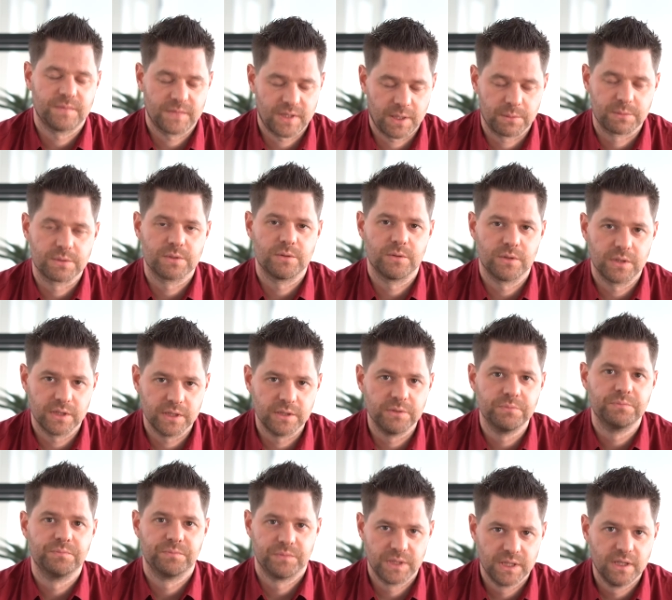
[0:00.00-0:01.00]
Absolutely.
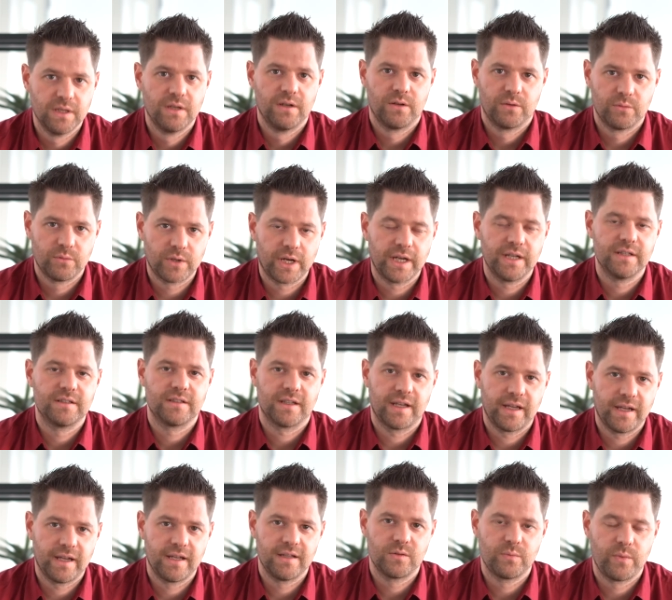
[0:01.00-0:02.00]
Right,
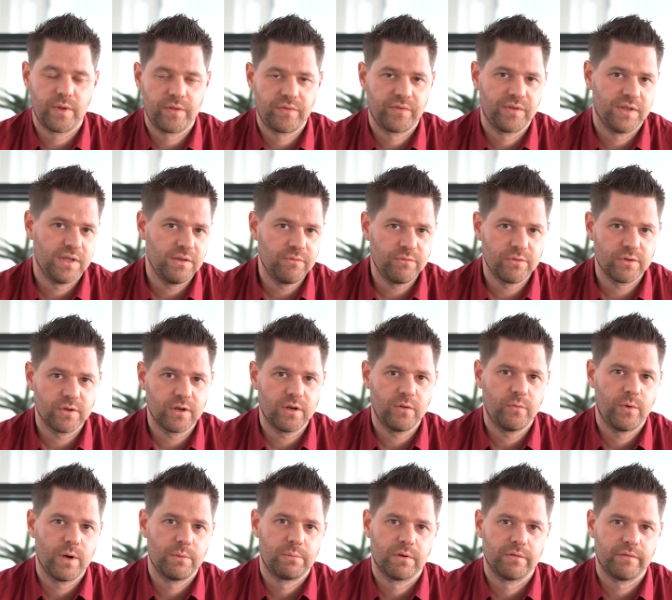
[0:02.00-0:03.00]
and with
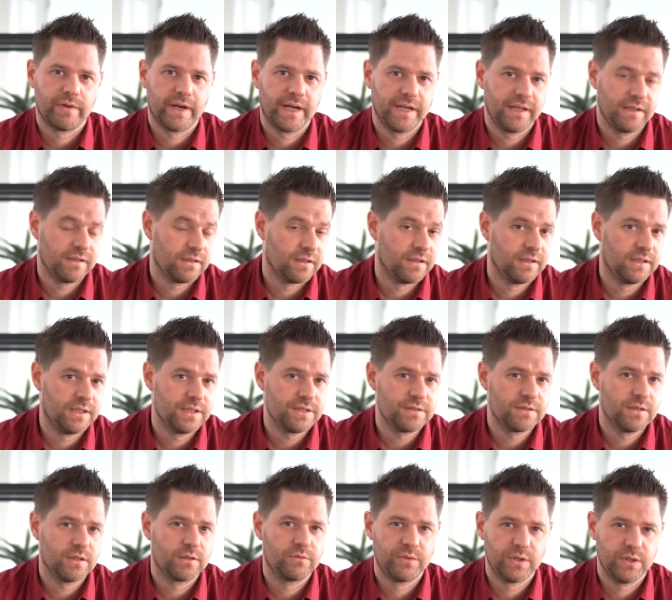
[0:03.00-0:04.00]
TeamViewer, we're providing the
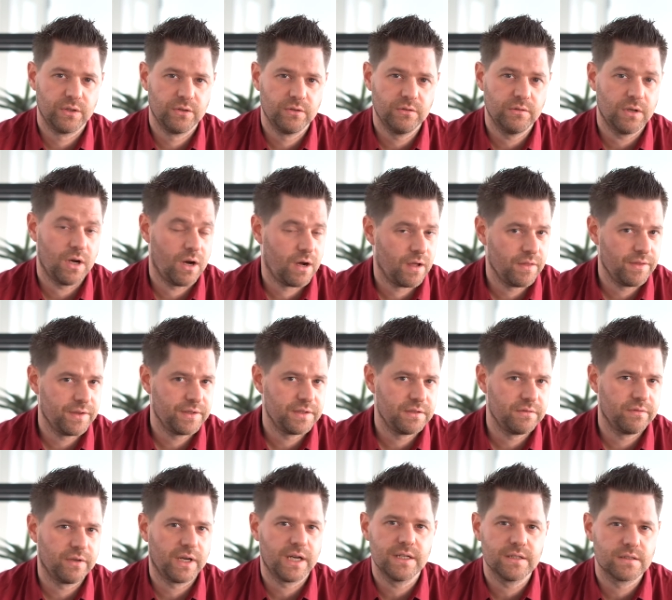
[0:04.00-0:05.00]
holistic view on the
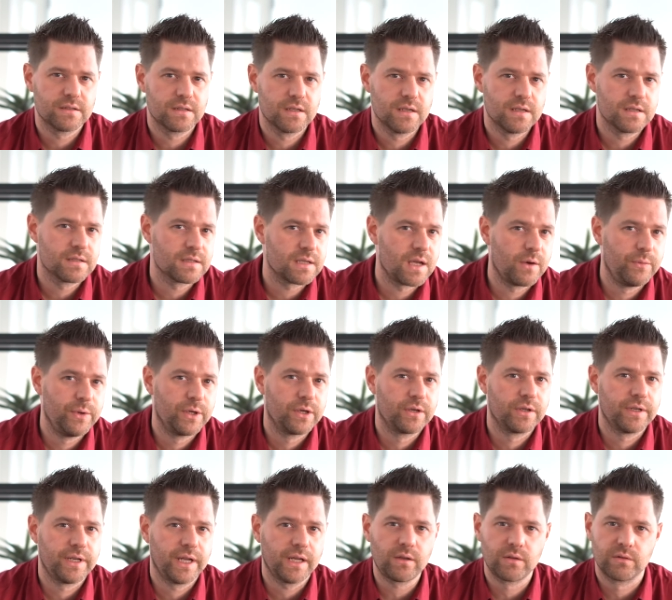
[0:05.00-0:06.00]
devices, and we
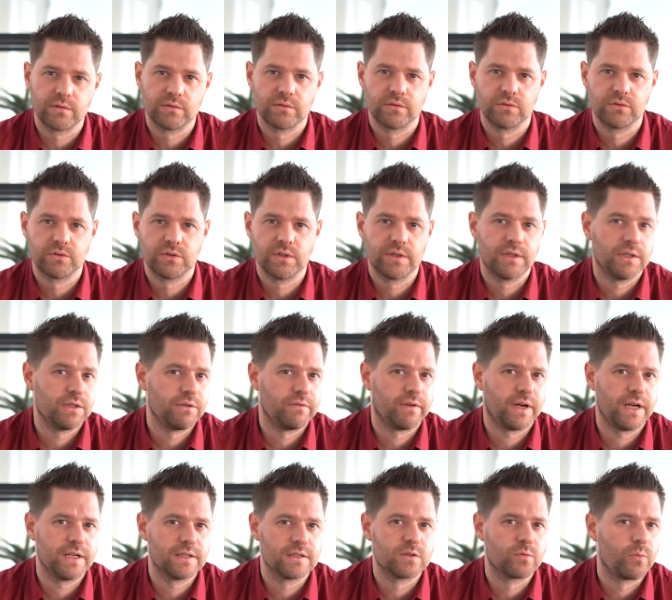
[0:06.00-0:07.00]
connect to the
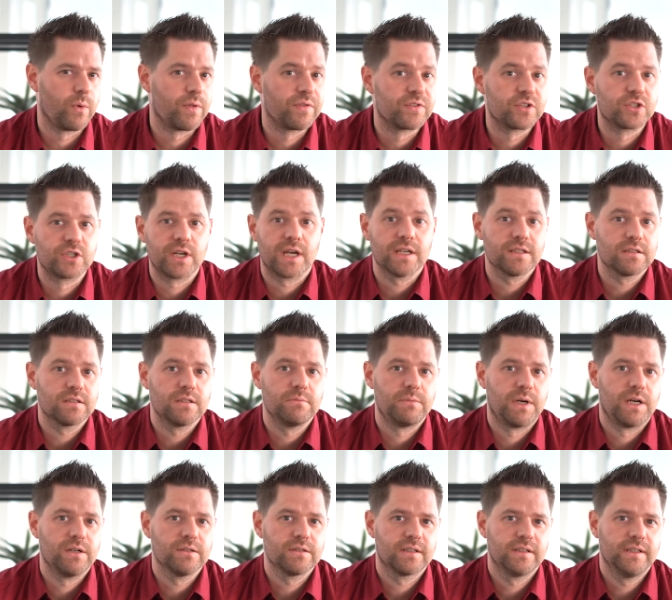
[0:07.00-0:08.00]
devices with just a
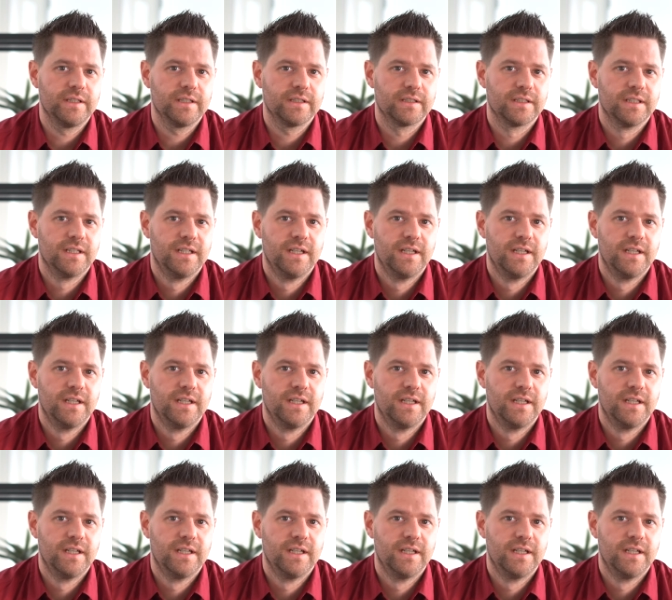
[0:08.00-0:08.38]
mouse click.